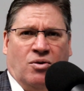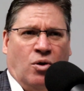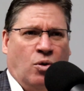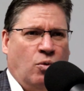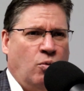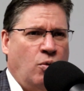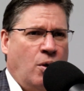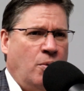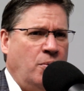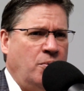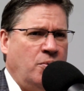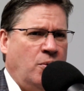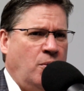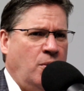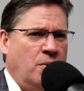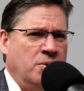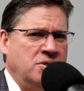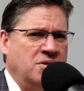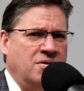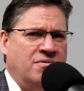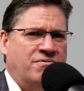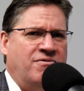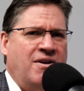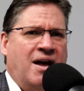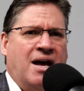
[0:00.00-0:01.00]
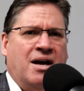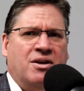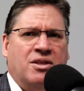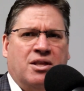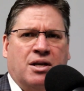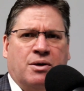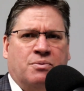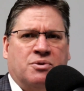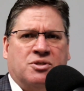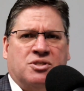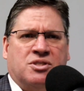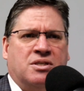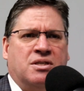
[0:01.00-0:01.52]
Or what was the value
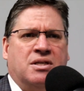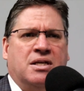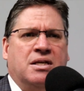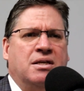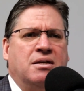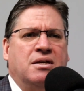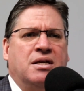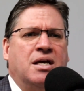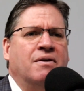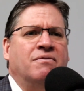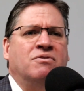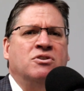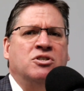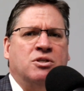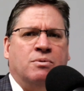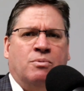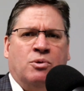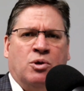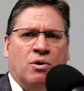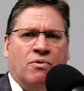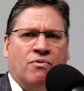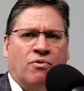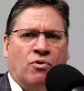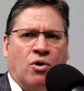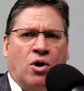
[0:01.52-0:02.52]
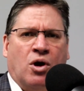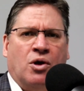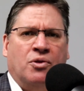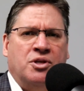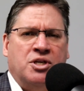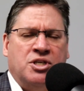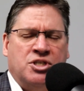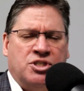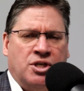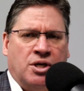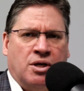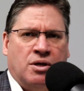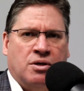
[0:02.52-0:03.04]
that it was given to me over all
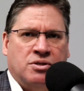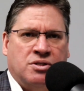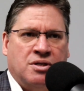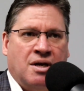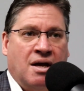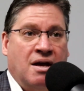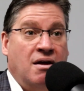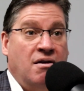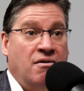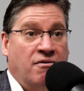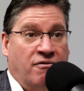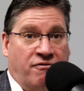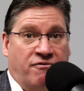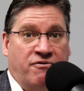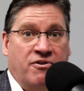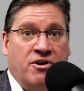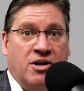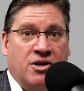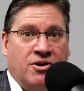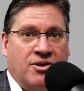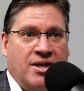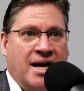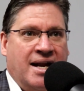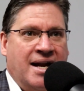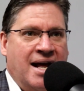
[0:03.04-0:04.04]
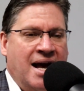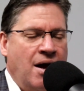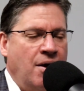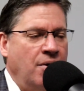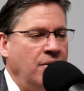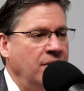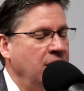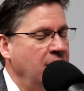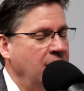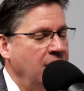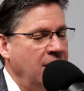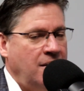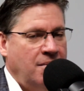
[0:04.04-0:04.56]
these years? Figure that
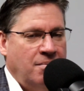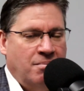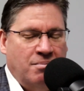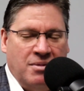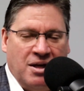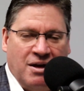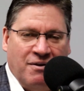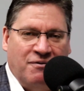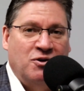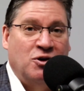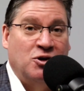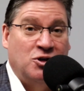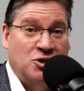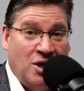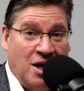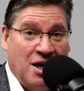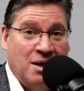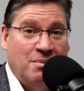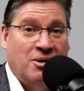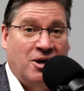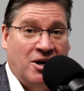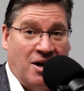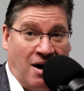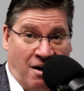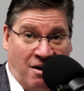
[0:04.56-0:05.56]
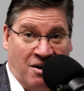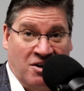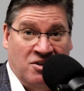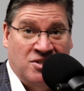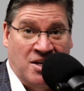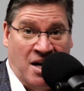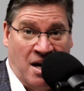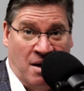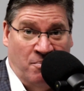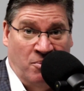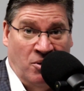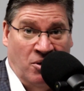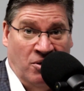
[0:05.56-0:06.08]
out. Mm-hmm. If you're talking about our
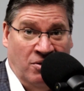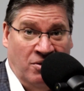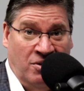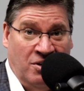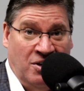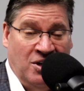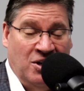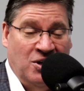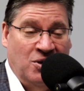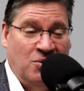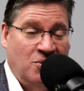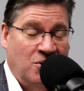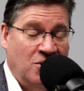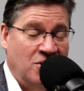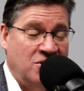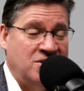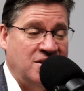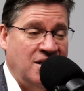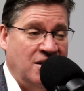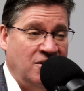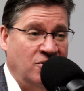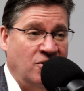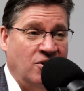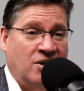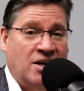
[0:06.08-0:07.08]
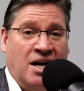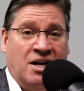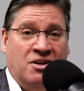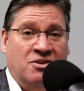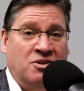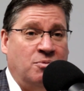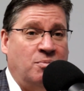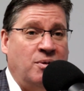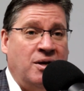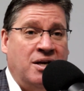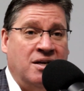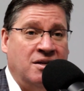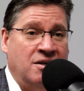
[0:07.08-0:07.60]
example, where you're saying, look, I
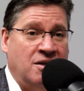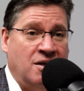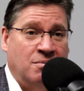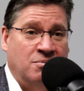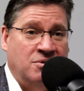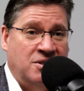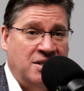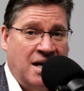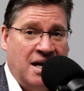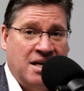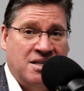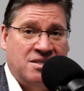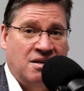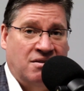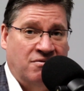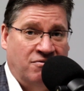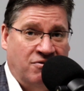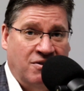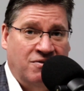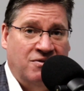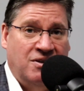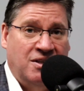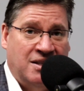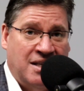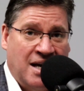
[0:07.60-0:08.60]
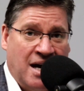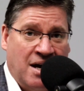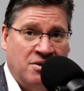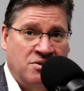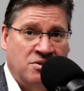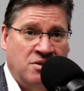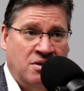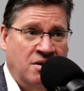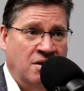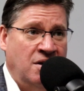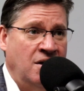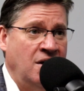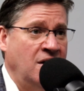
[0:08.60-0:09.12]
only pay income tax on
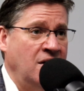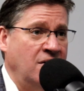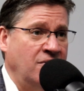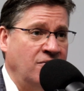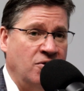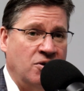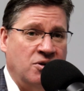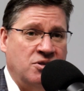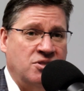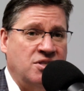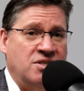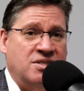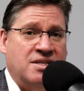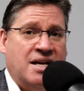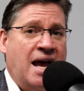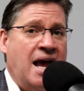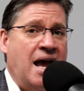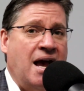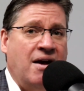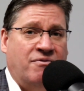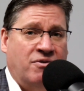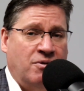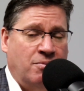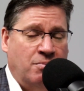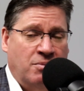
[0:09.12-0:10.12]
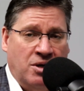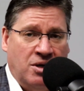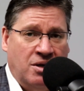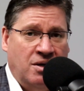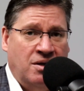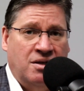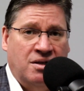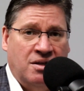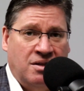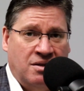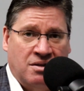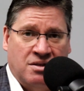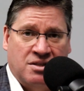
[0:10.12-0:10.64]
$50,000 versus
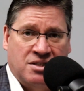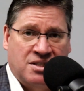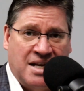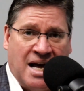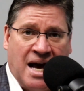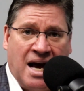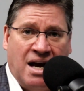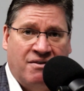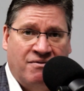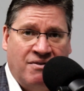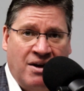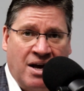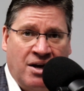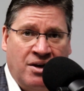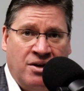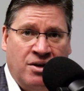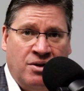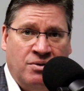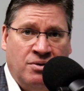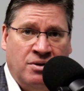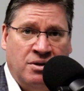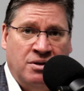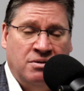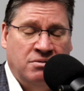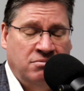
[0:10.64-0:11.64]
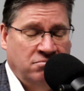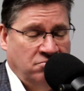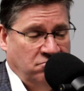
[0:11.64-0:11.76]
$500,000 in the stock value,